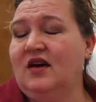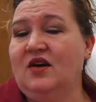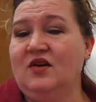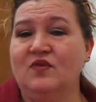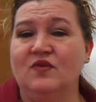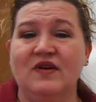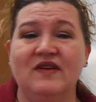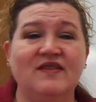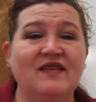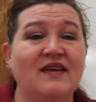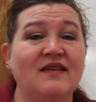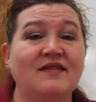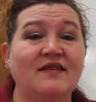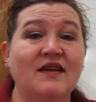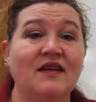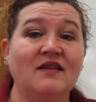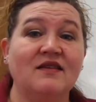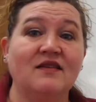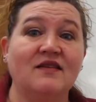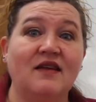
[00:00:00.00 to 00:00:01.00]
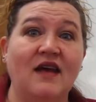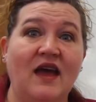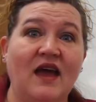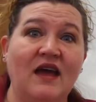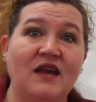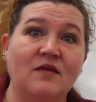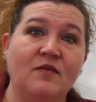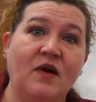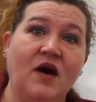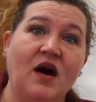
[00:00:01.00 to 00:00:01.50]
resistance to
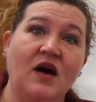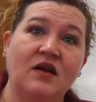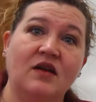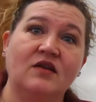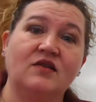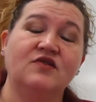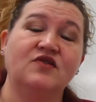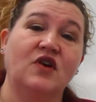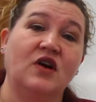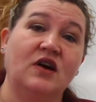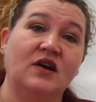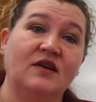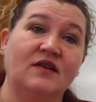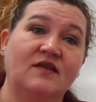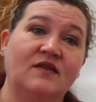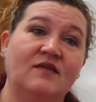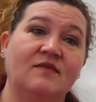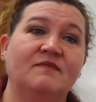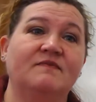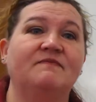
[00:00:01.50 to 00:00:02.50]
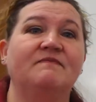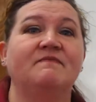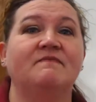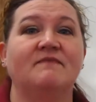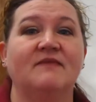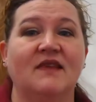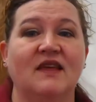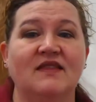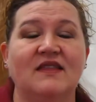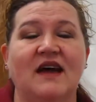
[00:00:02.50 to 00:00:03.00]
antibiotic drugs,
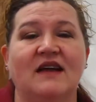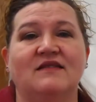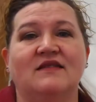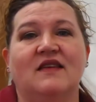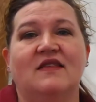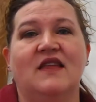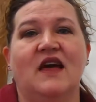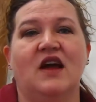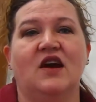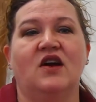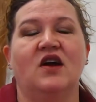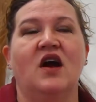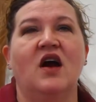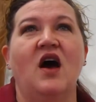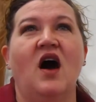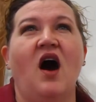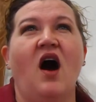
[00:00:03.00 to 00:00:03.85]
that's in there.